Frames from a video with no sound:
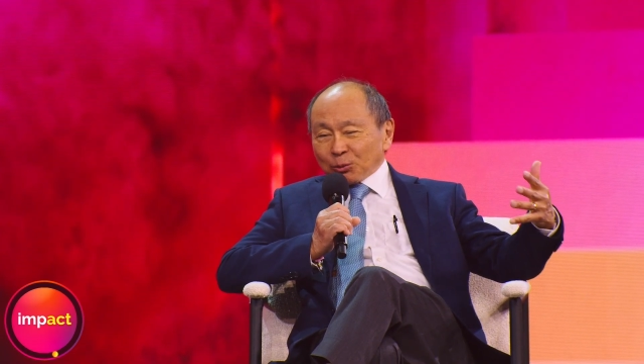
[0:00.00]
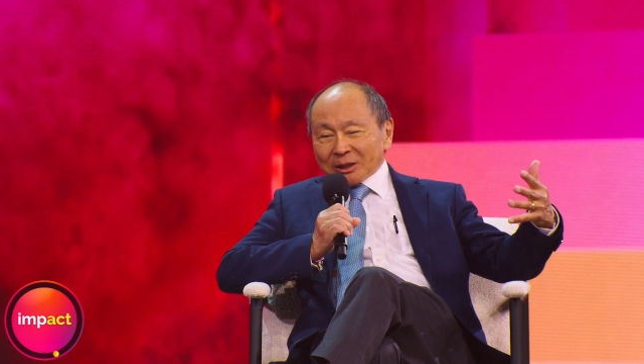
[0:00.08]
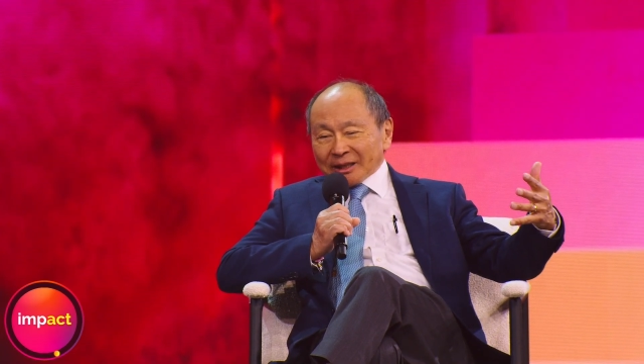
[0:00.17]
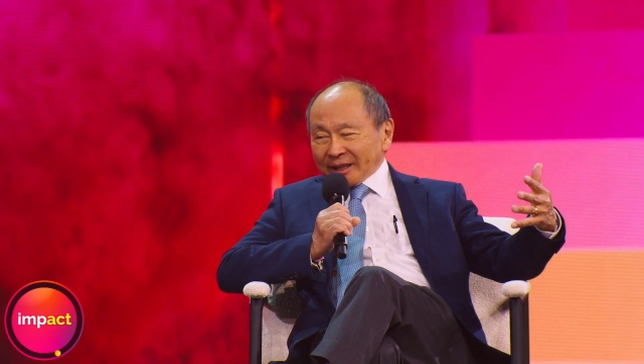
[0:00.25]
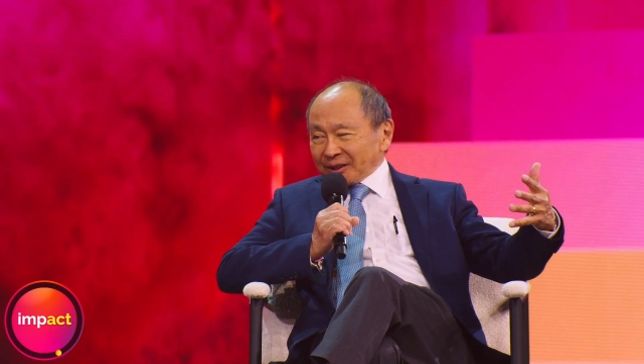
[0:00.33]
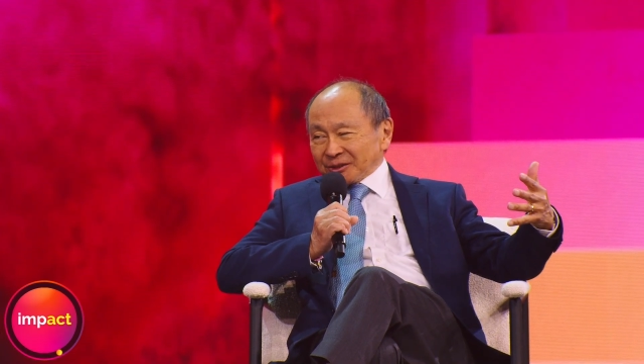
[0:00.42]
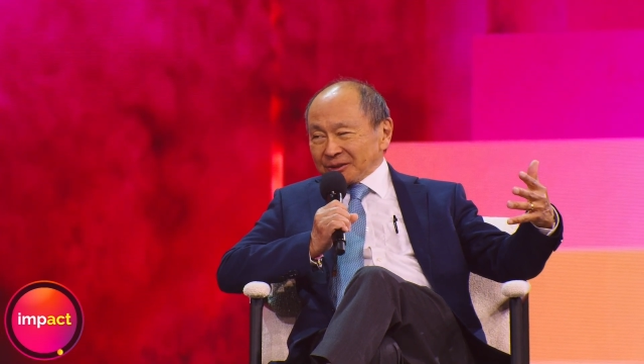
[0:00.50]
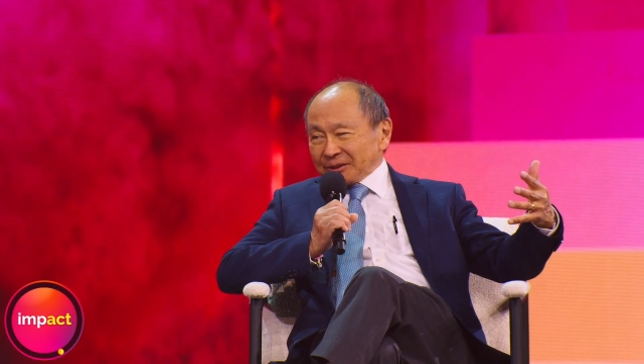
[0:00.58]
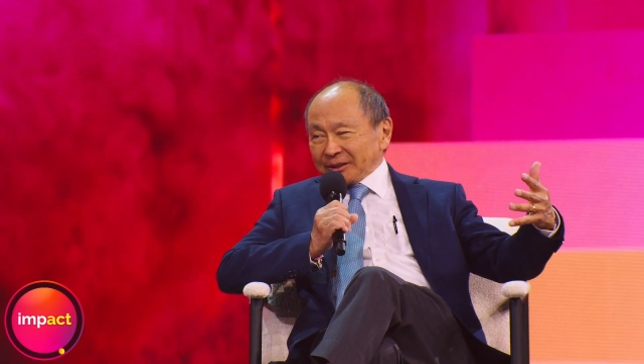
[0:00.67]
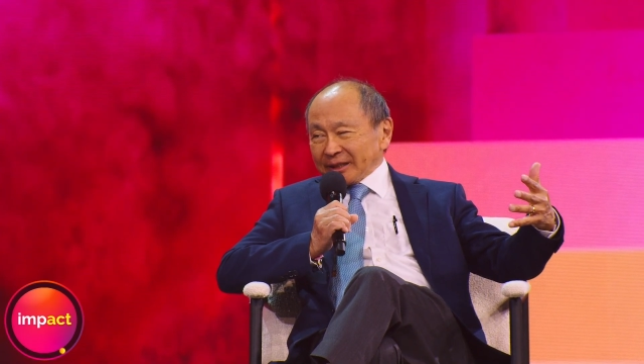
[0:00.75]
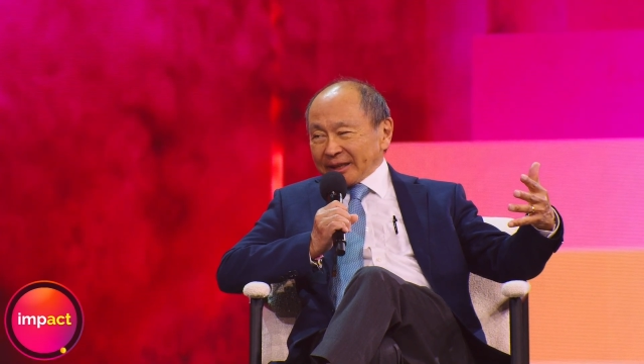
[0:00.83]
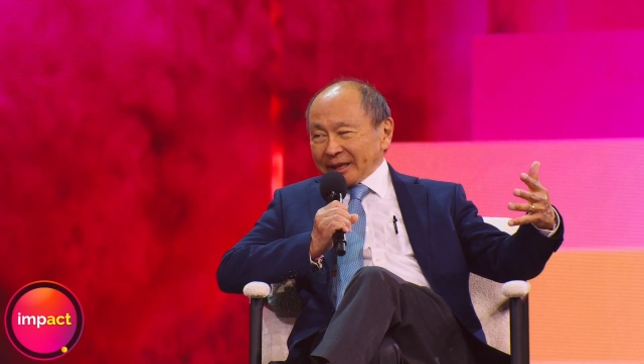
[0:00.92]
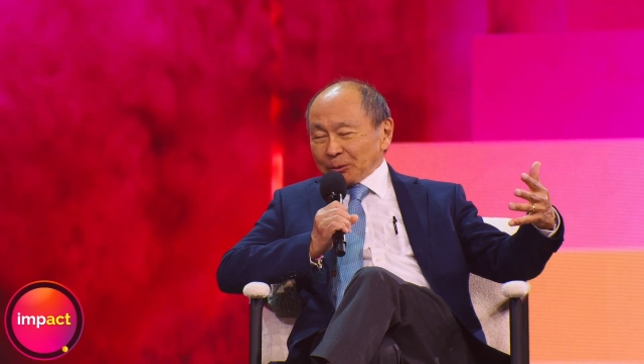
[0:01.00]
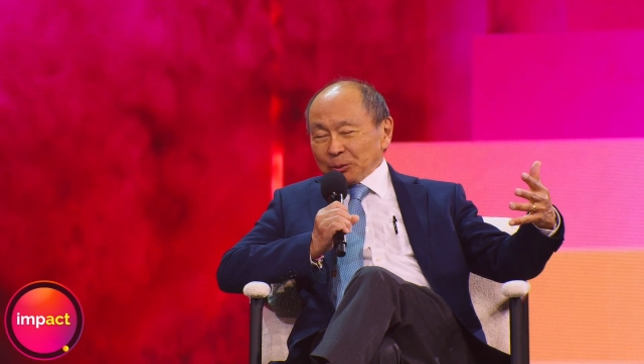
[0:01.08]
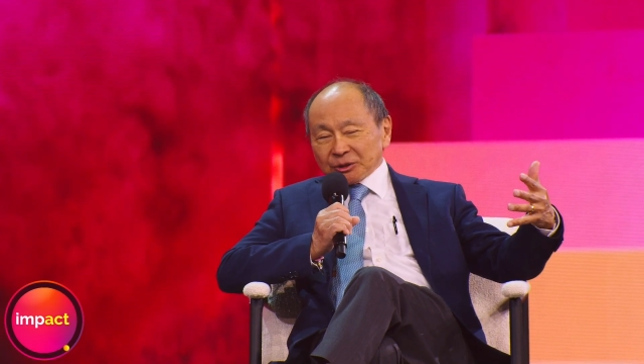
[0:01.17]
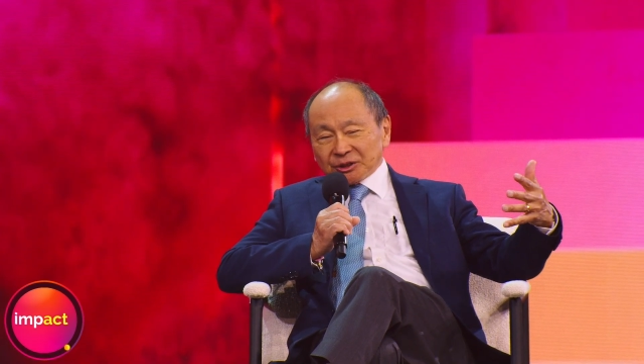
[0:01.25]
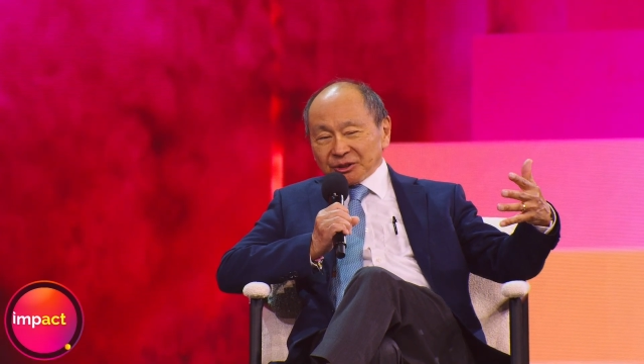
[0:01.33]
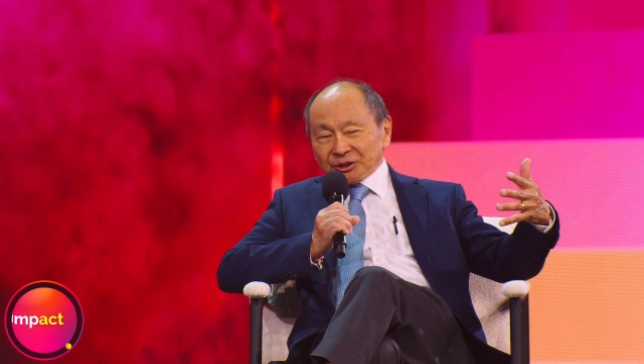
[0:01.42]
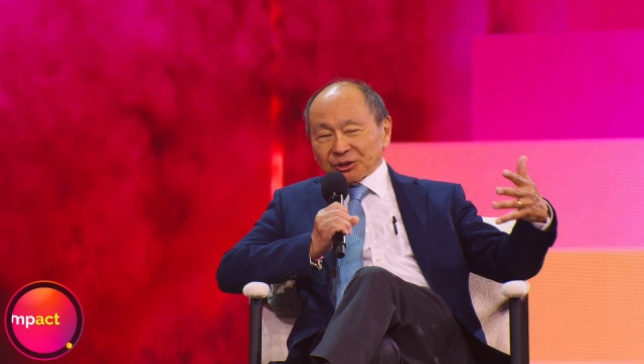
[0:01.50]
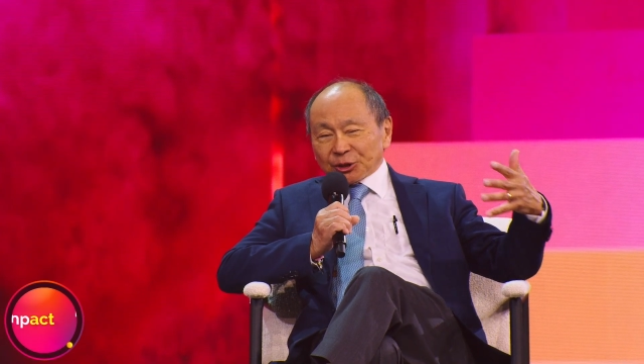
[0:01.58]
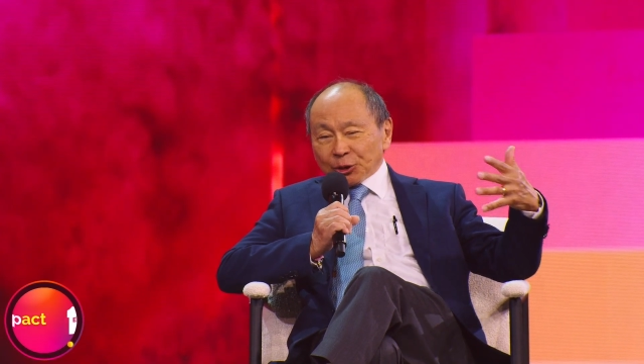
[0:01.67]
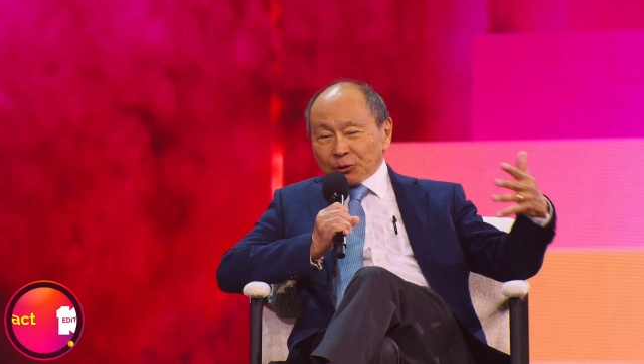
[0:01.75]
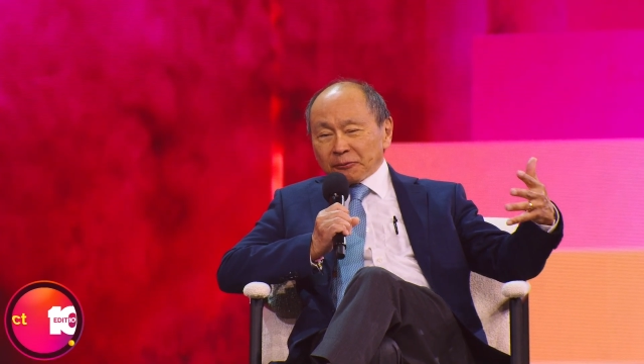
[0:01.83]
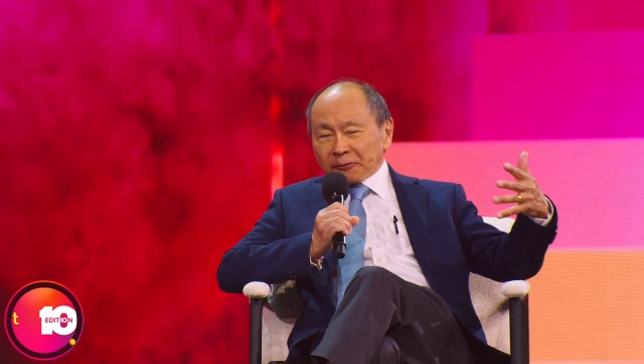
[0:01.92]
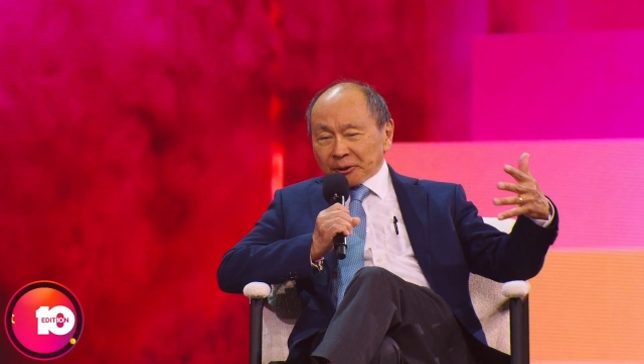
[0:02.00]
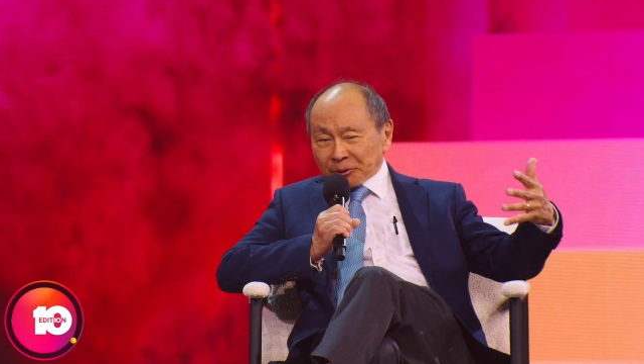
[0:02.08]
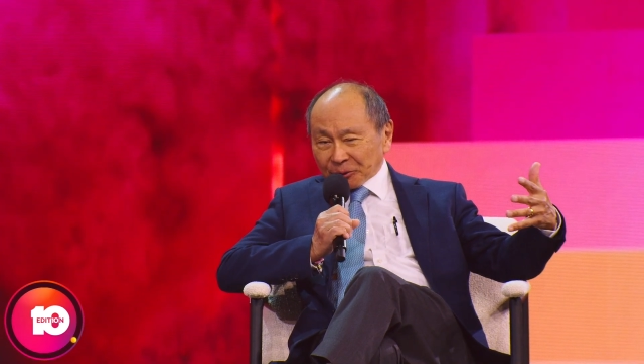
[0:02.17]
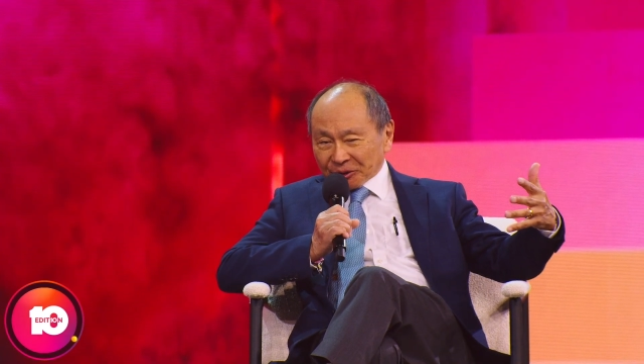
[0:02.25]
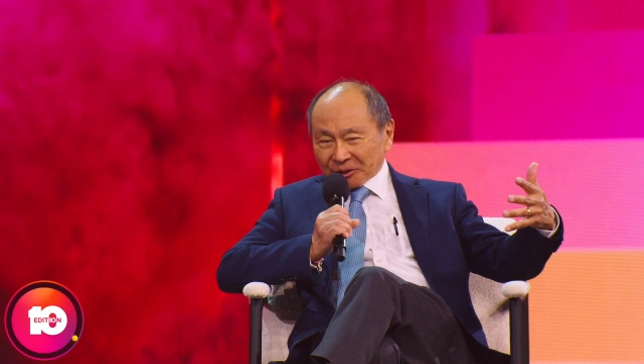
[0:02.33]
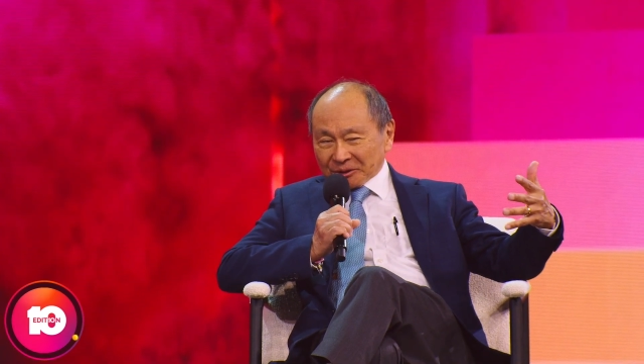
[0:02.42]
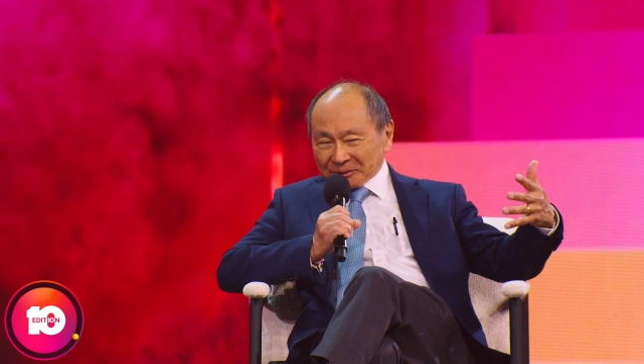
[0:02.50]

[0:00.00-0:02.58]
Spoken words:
one answer to that, which is go vote.